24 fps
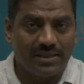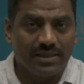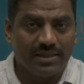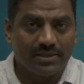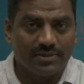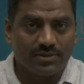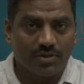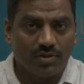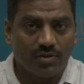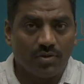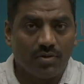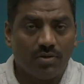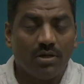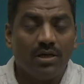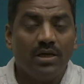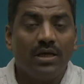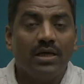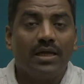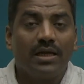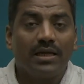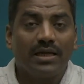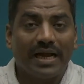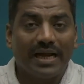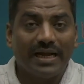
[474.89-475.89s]
so
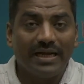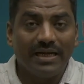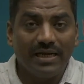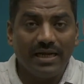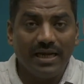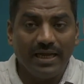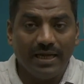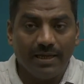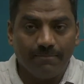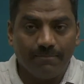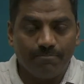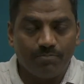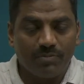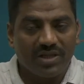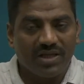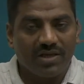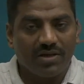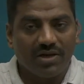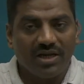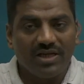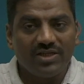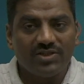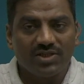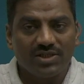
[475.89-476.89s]
kindly
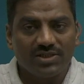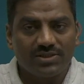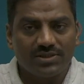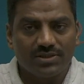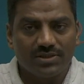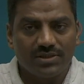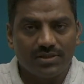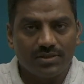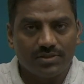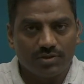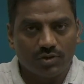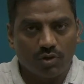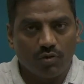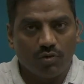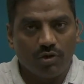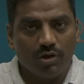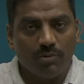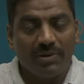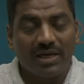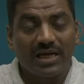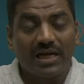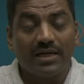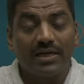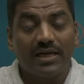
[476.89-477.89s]
reach us. So we'll
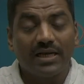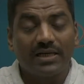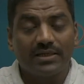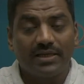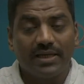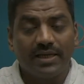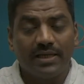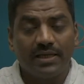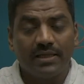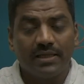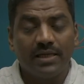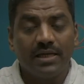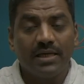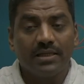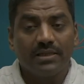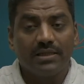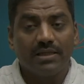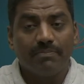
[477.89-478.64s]
be conducting the